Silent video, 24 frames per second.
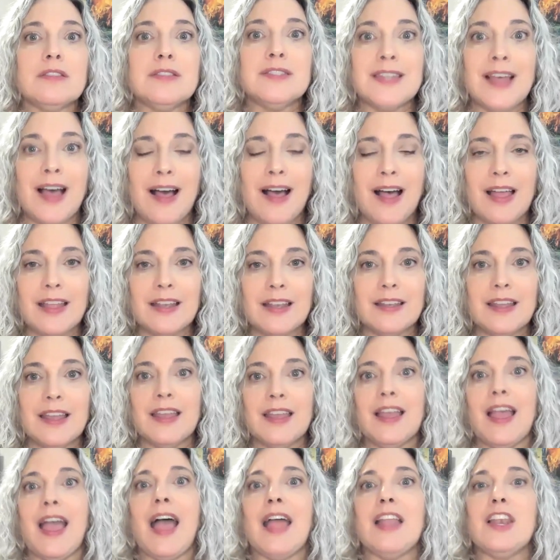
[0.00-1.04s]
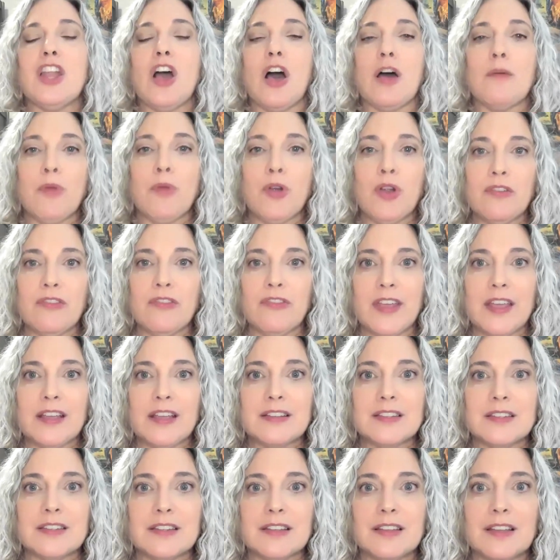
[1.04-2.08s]
done and not
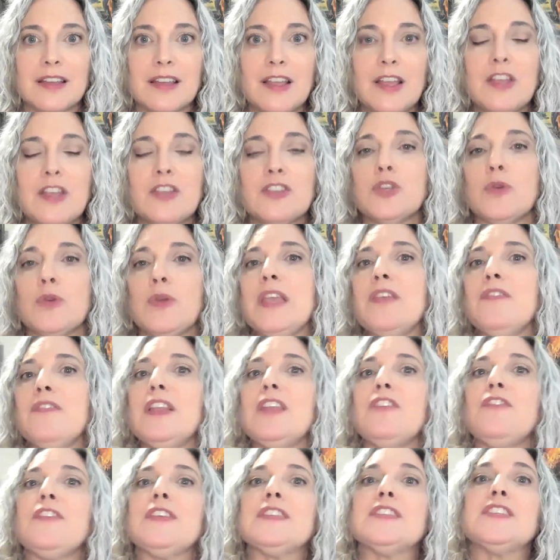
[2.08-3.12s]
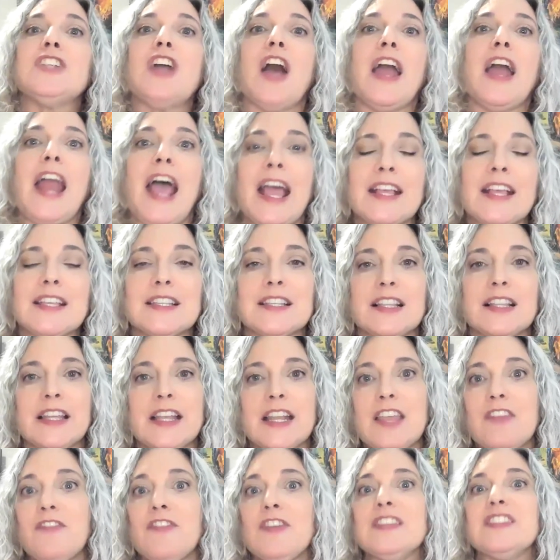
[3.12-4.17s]
perfect. So even if it's not excellent,
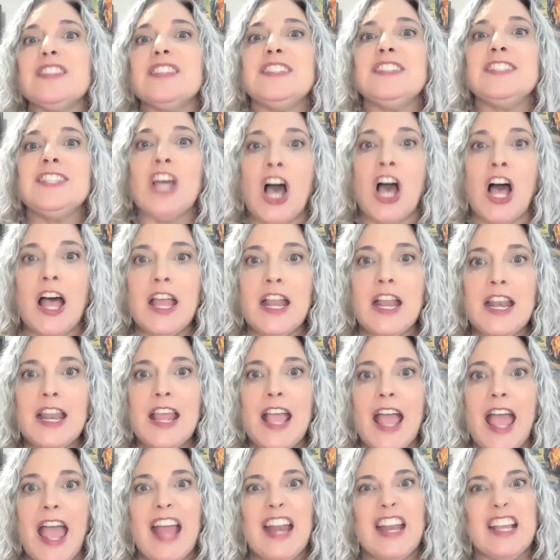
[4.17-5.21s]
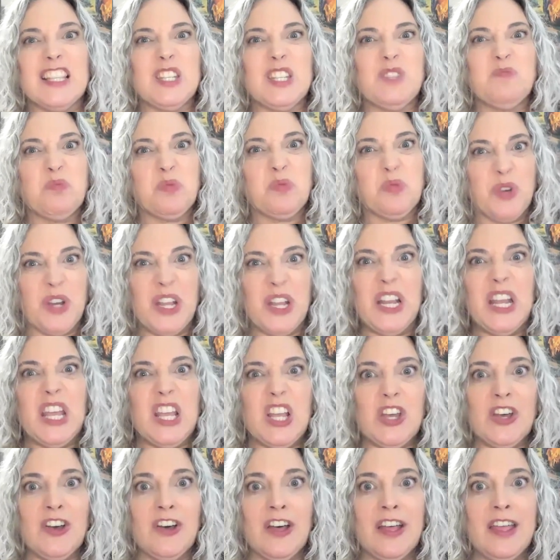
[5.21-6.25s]
if it's done and it's pretty
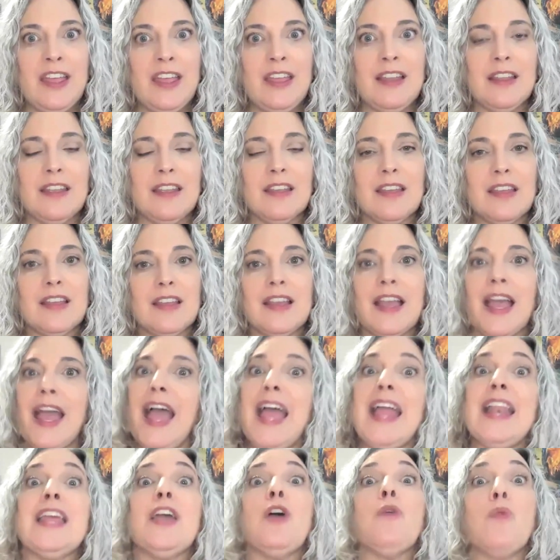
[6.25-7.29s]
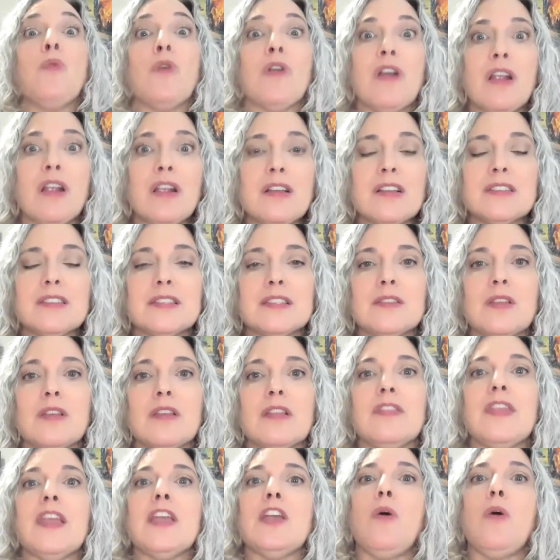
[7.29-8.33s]
good and it works,
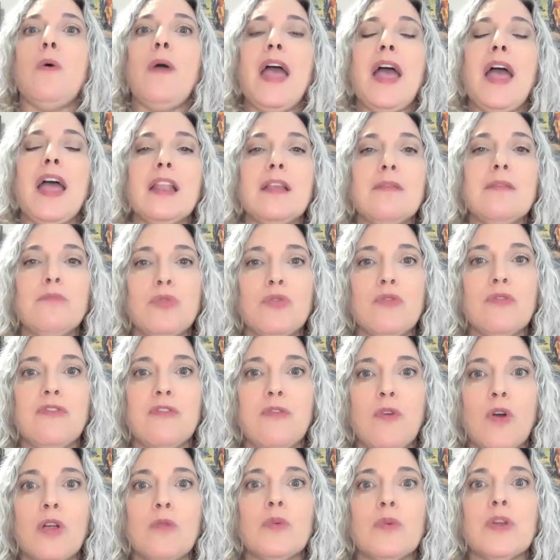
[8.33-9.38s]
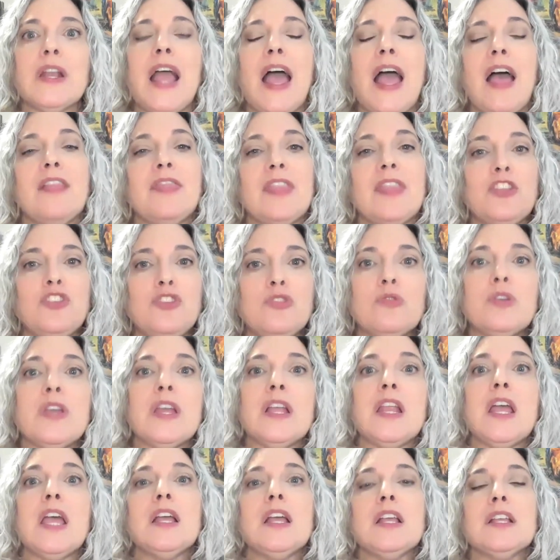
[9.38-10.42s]
then go ahead and move forward. And then you
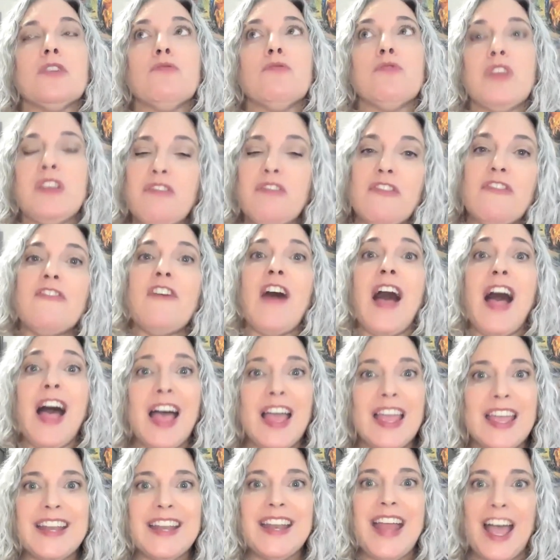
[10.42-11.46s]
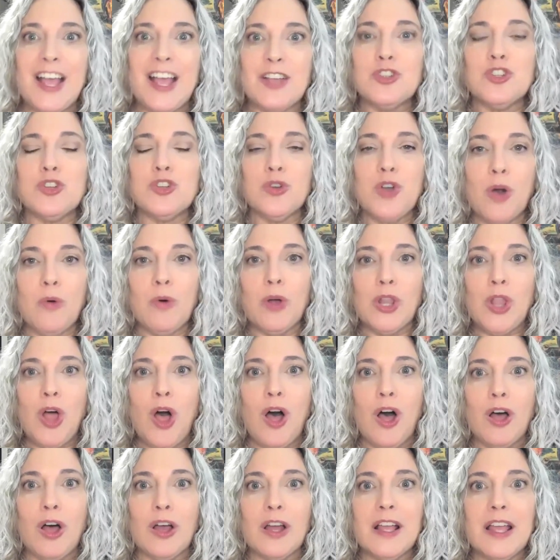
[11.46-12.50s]
could refine as you go
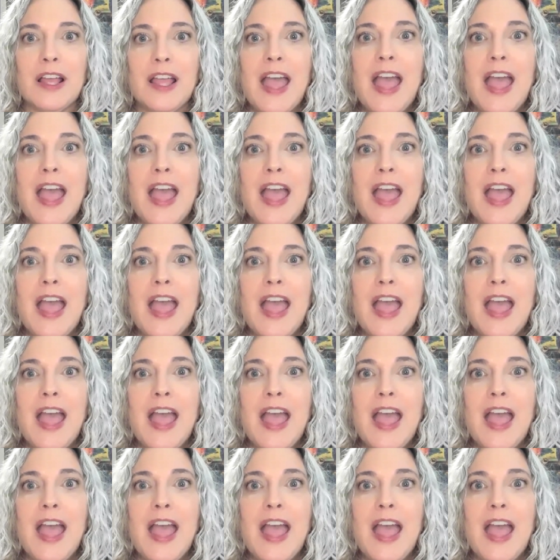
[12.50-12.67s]
along.